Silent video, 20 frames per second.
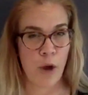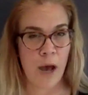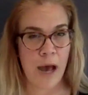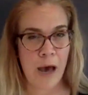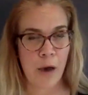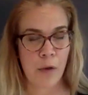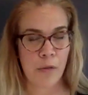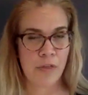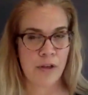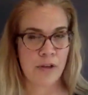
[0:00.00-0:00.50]

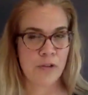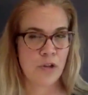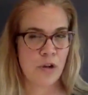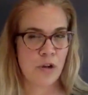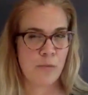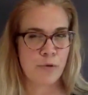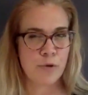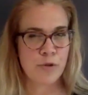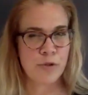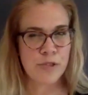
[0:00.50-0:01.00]
how things
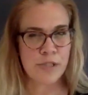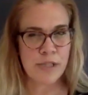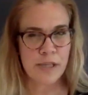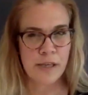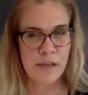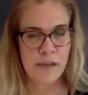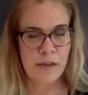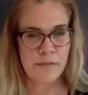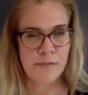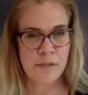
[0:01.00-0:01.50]
are
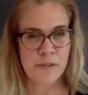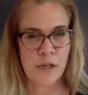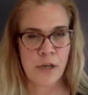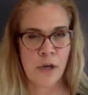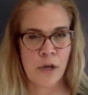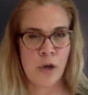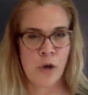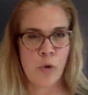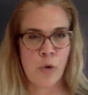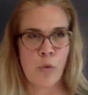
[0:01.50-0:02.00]
perceived.
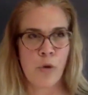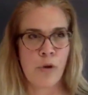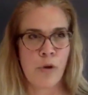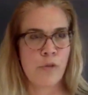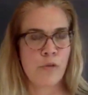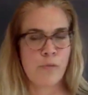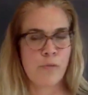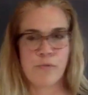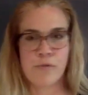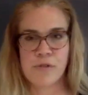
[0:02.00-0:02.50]
What are
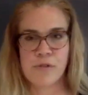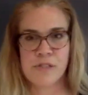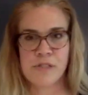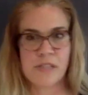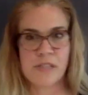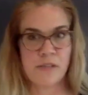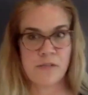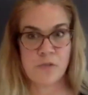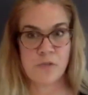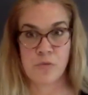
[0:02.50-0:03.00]
the
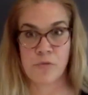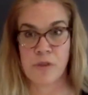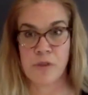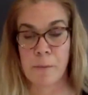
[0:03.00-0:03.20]
perceived or real